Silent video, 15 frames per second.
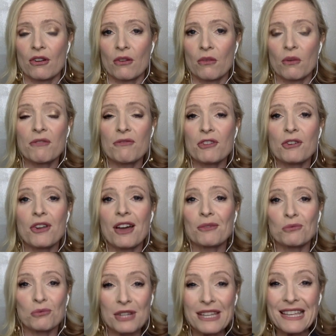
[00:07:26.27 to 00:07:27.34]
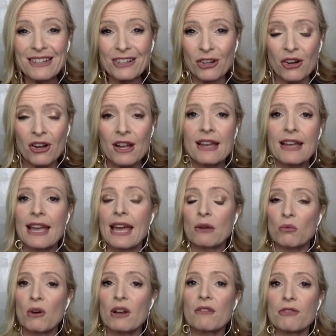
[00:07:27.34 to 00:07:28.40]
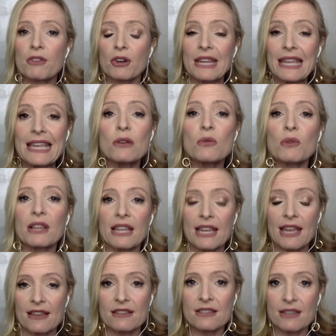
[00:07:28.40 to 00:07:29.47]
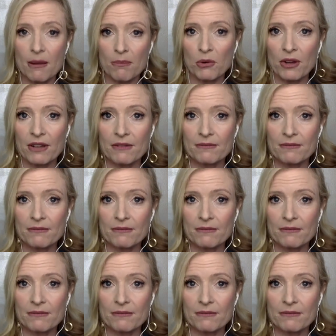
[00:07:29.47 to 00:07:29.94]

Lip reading: What if they're not real? And what if they're equally as separate?